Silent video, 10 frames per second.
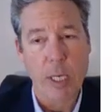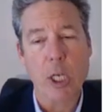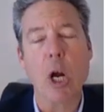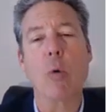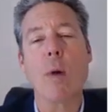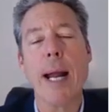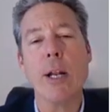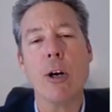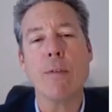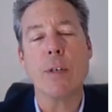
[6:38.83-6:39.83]
So we're going to go
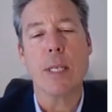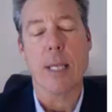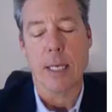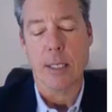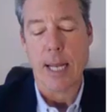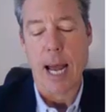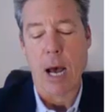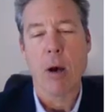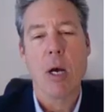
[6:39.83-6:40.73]
right over to this